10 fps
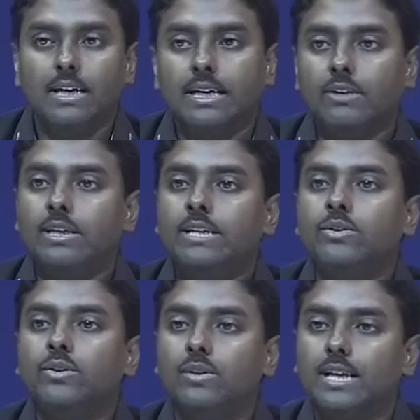you need to
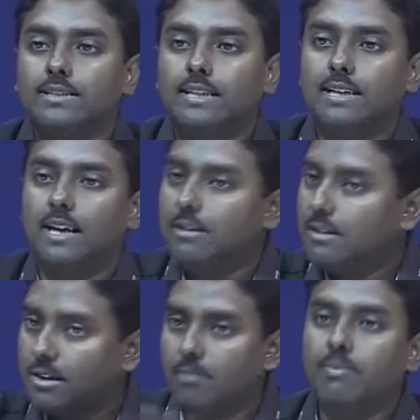know the signal
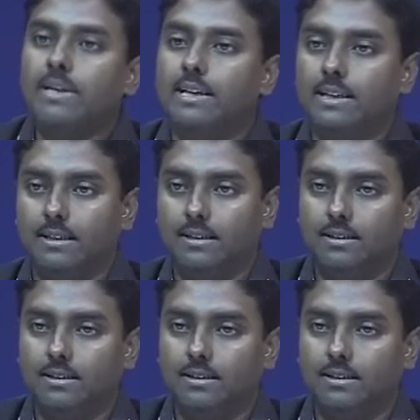completely.